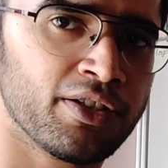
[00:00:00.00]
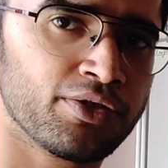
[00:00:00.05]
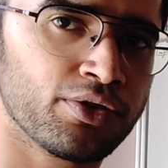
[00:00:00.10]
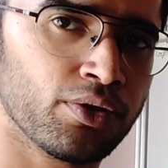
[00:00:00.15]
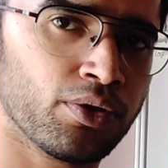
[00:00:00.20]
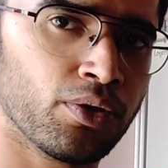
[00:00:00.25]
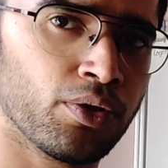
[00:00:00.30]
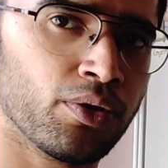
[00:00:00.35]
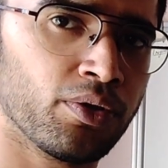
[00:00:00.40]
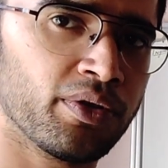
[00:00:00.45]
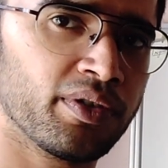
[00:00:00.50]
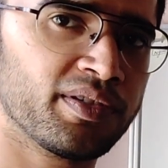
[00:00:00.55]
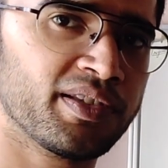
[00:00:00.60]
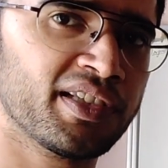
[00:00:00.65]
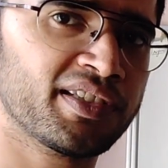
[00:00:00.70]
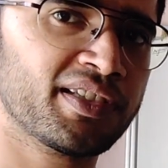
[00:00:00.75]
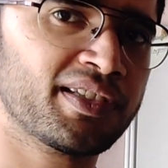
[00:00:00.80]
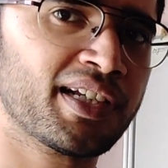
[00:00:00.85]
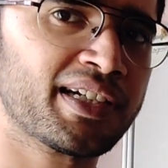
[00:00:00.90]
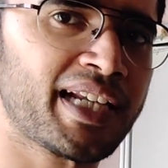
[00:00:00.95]
So
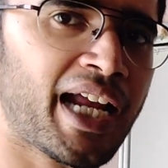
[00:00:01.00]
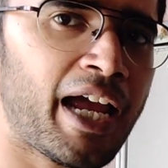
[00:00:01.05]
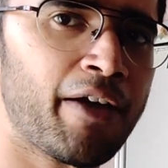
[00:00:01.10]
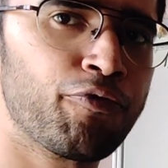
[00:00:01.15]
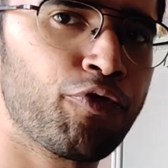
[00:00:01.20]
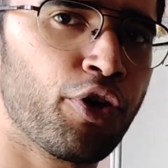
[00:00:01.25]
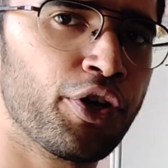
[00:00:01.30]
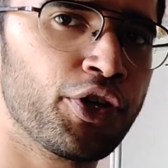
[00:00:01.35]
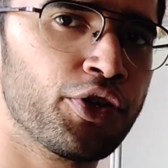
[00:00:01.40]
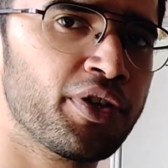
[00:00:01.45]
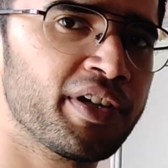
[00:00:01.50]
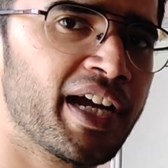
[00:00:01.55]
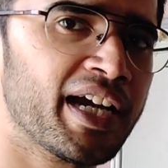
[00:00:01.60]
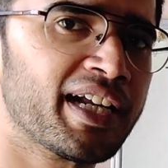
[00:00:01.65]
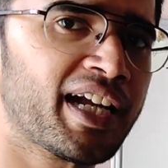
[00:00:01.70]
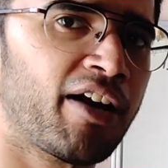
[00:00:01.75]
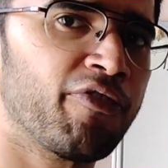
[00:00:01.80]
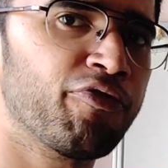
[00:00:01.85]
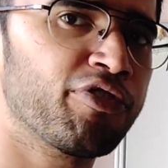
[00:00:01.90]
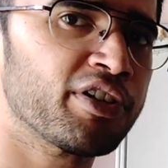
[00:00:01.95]
this is the time for you to
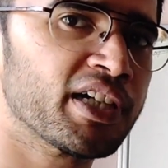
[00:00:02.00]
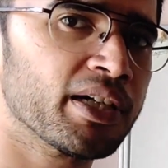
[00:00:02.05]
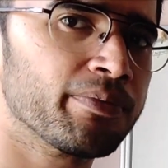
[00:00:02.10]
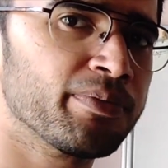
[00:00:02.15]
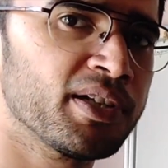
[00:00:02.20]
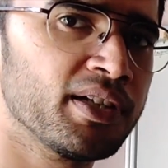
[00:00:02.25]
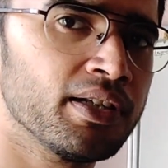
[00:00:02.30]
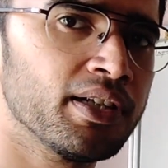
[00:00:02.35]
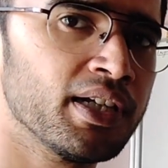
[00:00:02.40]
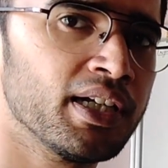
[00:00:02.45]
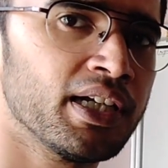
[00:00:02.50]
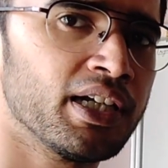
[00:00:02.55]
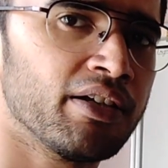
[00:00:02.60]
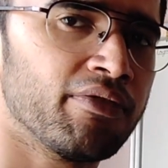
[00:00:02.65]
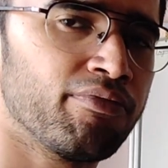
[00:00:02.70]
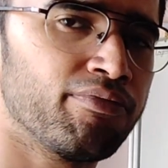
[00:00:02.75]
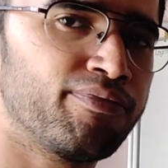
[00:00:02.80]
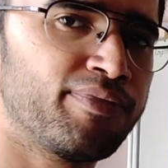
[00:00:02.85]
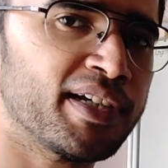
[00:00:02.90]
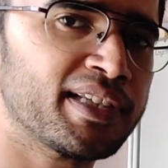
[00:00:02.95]
get comfortable
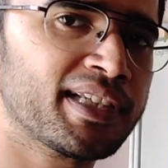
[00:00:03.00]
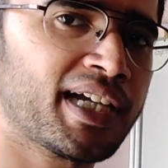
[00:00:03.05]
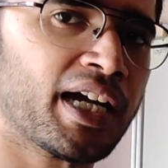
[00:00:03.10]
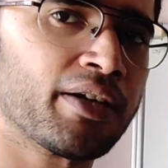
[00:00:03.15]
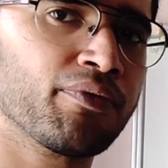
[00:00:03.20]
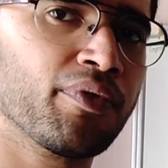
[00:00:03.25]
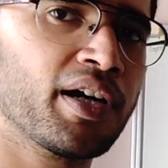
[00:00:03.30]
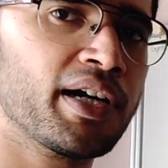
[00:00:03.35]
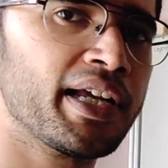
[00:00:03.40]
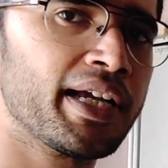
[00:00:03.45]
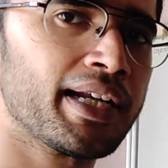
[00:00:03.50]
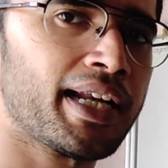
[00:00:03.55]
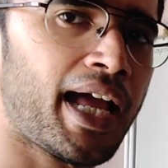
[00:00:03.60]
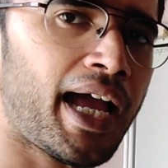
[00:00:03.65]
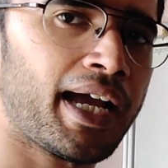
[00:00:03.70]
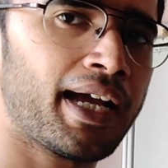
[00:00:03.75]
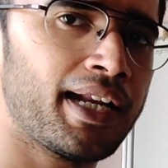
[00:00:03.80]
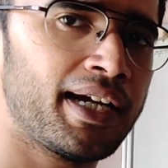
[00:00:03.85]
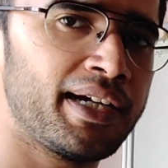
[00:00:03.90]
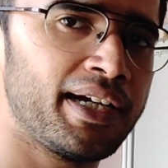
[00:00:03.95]
with converting an
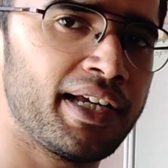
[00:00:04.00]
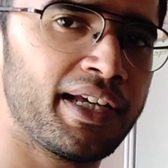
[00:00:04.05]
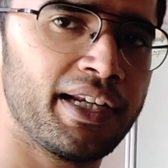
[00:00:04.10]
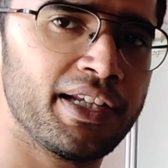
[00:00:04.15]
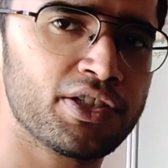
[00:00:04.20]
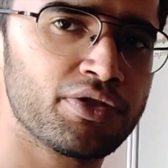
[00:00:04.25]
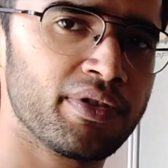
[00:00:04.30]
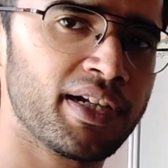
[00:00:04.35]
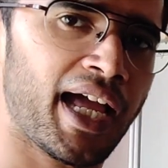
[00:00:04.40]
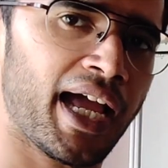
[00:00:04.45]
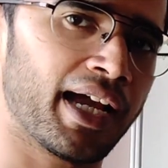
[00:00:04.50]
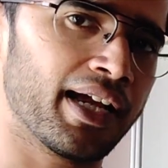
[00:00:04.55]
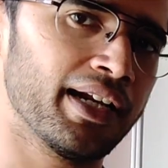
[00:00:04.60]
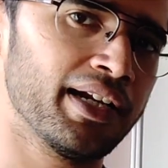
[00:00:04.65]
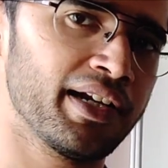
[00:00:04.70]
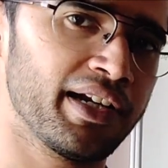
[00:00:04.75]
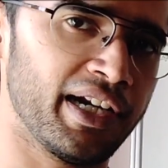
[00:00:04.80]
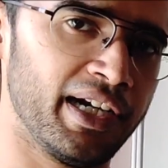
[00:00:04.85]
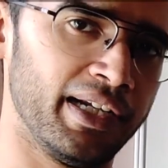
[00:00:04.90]
angle in degrees to an angle in